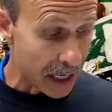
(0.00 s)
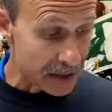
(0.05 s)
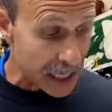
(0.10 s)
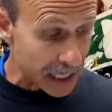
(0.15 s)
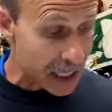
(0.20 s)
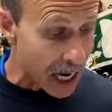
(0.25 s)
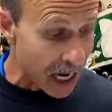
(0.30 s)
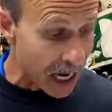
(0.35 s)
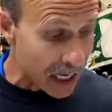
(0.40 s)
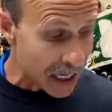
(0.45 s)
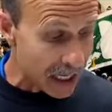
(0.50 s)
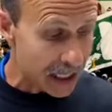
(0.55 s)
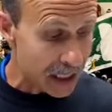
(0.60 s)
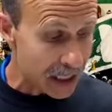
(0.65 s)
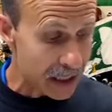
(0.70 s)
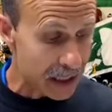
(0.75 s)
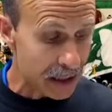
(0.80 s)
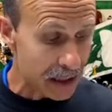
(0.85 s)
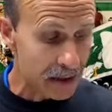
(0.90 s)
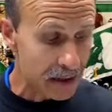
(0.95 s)
high
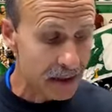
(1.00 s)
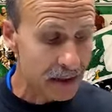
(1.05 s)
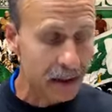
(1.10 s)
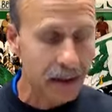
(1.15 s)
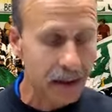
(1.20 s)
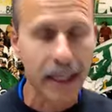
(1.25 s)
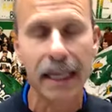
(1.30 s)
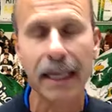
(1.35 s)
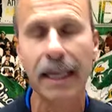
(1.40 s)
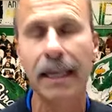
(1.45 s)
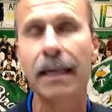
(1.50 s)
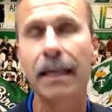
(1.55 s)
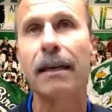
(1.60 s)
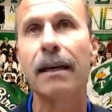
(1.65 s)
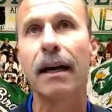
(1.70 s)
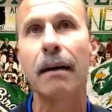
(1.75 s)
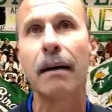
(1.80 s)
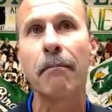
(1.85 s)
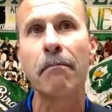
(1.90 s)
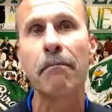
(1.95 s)
is the
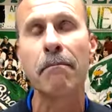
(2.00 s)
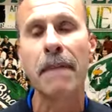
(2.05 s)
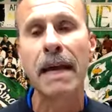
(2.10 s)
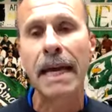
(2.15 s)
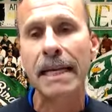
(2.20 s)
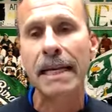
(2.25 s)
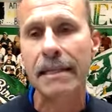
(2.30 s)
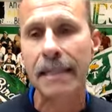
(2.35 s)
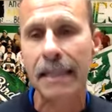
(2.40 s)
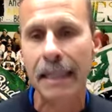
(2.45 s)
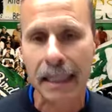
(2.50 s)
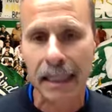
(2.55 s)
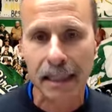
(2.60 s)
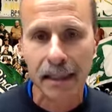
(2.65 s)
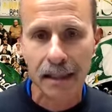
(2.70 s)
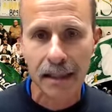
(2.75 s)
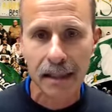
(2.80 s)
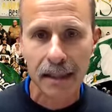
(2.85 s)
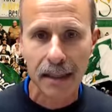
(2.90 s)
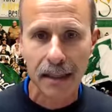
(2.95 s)

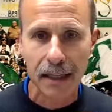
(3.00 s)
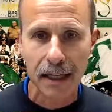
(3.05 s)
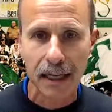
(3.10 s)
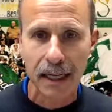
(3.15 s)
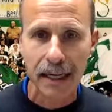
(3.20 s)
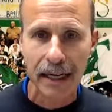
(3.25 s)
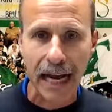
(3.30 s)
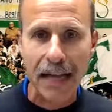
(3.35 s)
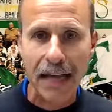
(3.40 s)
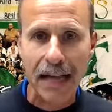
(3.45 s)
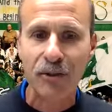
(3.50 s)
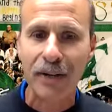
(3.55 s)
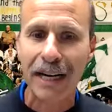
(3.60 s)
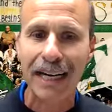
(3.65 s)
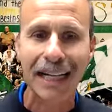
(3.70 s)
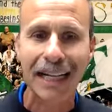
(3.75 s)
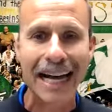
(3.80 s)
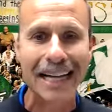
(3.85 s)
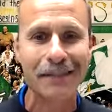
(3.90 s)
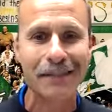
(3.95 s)
amazing ninth grade
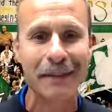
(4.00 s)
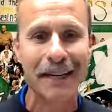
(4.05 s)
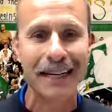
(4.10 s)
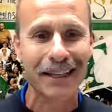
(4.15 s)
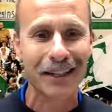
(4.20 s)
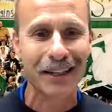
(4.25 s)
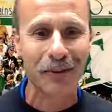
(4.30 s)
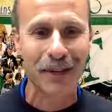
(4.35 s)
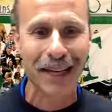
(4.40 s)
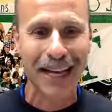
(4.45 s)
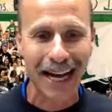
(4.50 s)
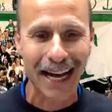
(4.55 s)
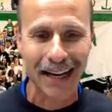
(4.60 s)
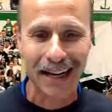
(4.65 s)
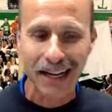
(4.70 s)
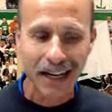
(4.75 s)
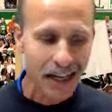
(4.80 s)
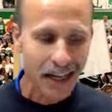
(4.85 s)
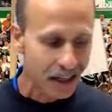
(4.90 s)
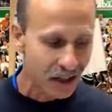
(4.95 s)
class meeting that we had.
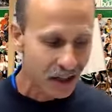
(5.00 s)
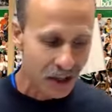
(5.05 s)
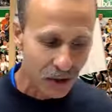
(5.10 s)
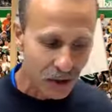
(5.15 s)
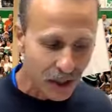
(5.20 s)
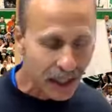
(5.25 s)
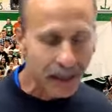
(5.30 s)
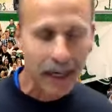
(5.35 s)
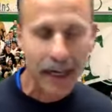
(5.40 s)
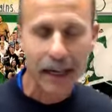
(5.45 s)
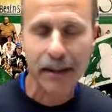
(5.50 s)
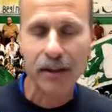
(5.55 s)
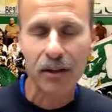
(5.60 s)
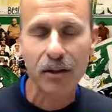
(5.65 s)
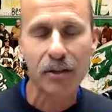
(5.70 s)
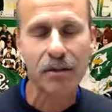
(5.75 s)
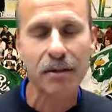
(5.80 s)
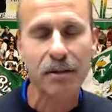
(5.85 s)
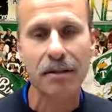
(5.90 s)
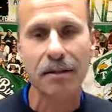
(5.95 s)
You know what?
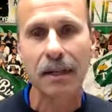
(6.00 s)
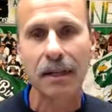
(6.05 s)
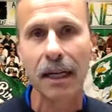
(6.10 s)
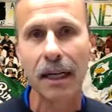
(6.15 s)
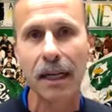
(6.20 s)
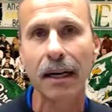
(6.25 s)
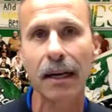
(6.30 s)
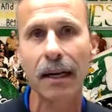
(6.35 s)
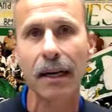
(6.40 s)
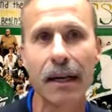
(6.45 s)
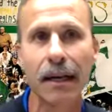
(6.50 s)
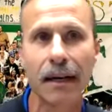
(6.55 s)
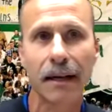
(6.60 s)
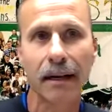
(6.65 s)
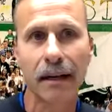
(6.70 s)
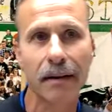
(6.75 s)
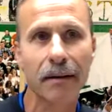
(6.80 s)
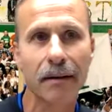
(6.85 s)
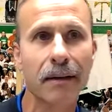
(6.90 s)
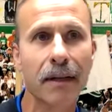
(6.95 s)
Those
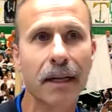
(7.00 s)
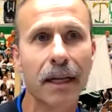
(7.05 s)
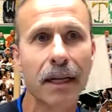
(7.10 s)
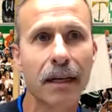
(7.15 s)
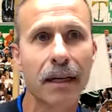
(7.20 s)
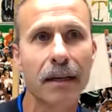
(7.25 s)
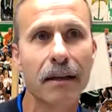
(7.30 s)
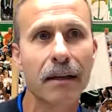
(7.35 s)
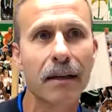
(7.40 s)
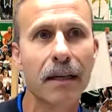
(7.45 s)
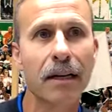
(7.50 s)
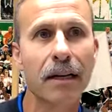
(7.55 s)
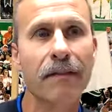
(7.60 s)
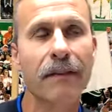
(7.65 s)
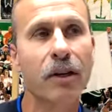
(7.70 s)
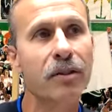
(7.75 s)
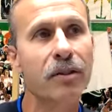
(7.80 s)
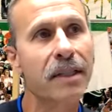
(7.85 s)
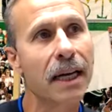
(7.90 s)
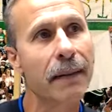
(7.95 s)
young
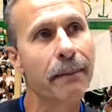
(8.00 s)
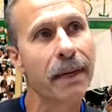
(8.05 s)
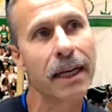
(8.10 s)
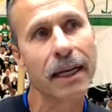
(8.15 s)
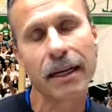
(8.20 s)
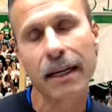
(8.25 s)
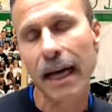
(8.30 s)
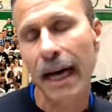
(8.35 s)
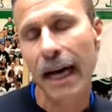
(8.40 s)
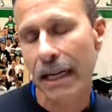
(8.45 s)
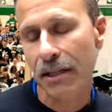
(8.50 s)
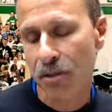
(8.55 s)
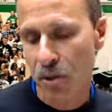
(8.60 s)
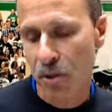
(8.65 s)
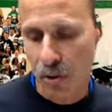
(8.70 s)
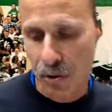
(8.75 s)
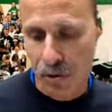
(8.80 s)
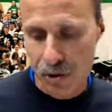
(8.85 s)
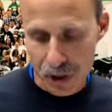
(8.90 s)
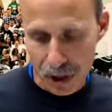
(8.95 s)
folks coming into high
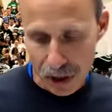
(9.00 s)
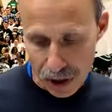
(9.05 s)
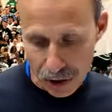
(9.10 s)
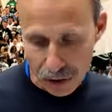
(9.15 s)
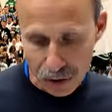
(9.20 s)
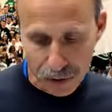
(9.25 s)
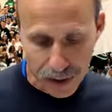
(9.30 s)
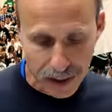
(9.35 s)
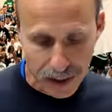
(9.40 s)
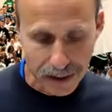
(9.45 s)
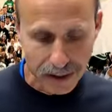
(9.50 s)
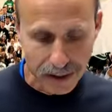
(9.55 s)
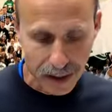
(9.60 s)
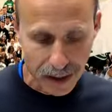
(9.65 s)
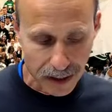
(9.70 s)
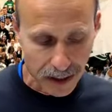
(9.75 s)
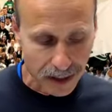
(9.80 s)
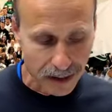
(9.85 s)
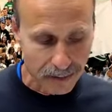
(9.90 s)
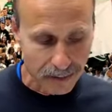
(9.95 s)
school showed
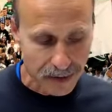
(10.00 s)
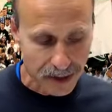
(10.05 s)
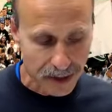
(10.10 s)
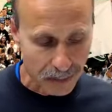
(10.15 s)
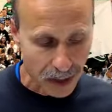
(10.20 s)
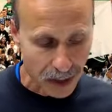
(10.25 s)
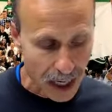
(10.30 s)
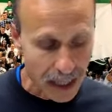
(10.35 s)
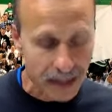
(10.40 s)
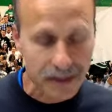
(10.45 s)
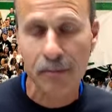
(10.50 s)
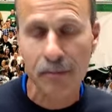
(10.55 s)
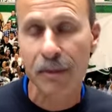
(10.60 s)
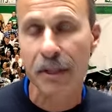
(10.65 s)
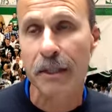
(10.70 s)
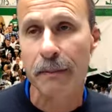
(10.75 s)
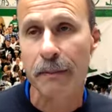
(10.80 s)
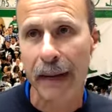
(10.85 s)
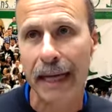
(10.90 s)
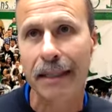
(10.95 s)
some awesome
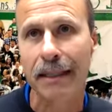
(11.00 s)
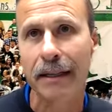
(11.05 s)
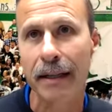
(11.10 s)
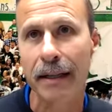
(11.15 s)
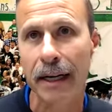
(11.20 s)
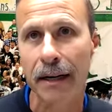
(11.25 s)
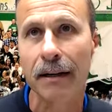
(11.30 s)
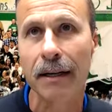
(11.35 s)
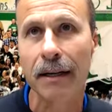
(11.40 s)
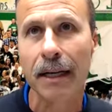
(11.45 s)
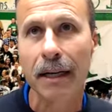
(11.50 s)
respect in there.